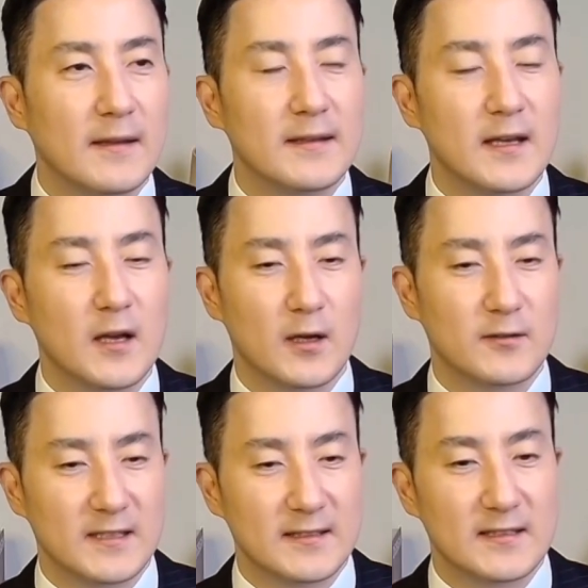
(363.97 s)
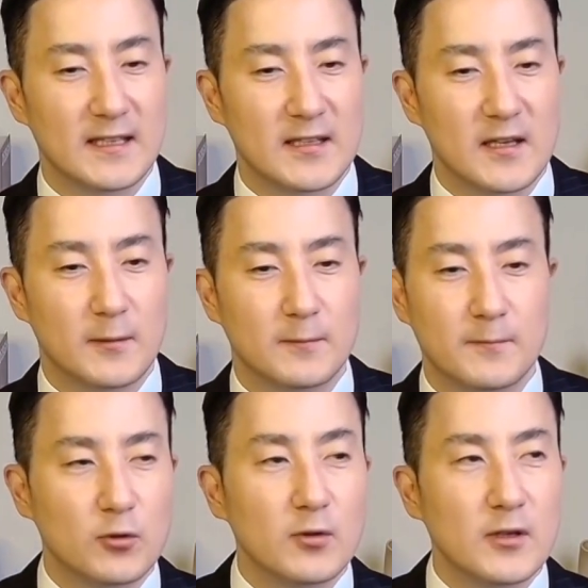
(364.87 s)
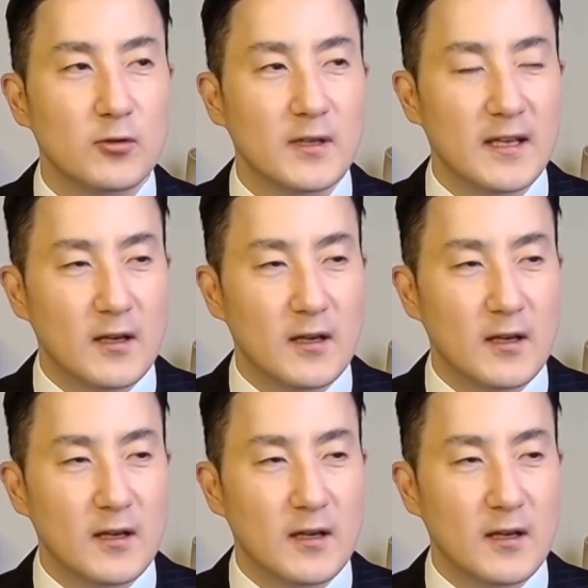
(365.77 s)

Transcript: That offsets income. You can create